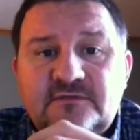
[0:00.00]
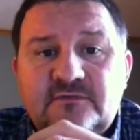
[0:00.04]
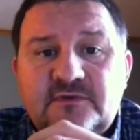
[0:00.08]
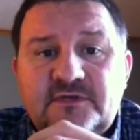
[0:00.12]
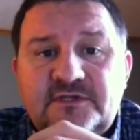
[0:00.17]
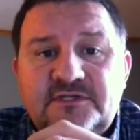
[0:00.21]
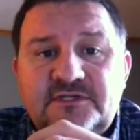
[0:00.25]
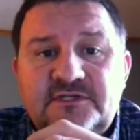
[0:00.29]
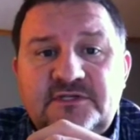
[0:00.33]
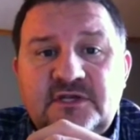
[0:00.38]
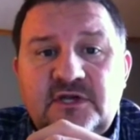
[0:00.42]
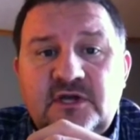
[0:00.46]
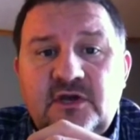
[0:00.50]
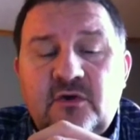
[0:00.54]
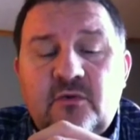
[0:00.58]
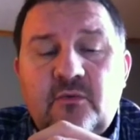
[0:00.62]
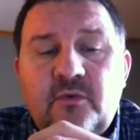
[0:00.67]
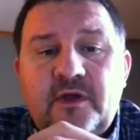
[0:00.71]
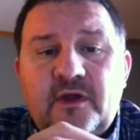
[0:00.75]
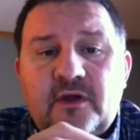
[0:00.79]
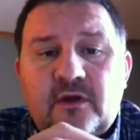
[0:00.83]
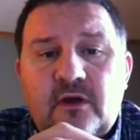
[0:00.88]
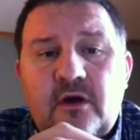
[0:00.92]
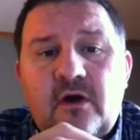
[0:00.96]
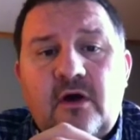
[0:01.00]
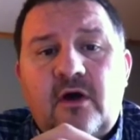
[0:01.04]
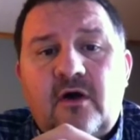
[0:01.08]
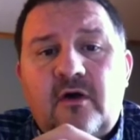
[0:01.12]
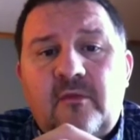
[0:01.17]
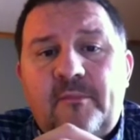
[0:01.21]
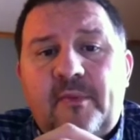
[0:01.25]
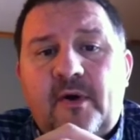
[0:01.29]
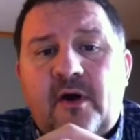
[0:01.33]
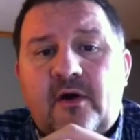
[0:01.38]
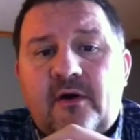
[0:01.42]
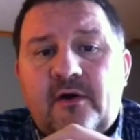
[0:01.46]
which we are all
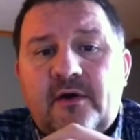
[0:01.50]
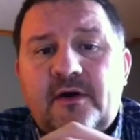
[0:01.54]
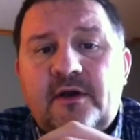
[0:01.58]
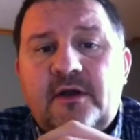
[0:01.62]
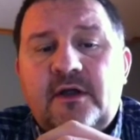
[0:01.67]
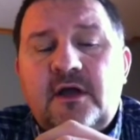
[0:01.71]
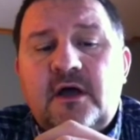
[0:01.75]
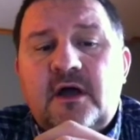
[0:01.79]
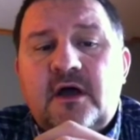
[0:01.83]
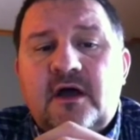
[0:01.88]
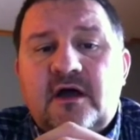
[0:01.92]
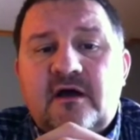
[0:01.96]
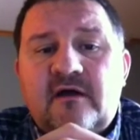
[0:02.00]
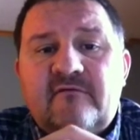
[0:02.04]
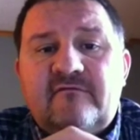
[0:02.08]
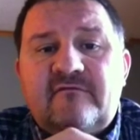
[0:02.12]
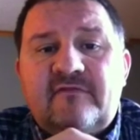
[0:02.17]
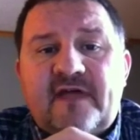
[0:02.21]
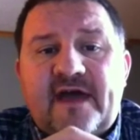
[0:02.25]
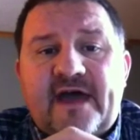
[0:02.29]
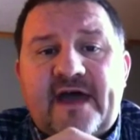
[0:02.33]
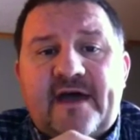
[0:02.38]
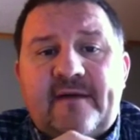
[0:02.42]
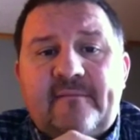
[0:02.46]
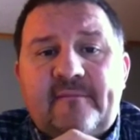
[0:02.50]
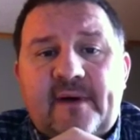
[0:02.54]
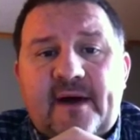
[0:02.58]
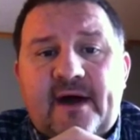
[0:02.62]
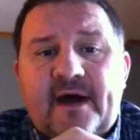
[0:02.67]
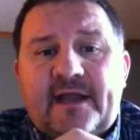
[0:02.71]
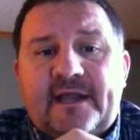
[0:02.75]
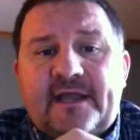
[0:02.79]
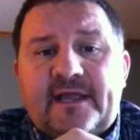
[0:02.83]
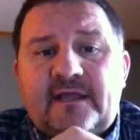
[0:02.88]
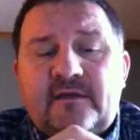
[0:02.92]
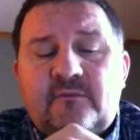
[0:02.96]
part of that
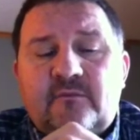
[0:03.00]
body,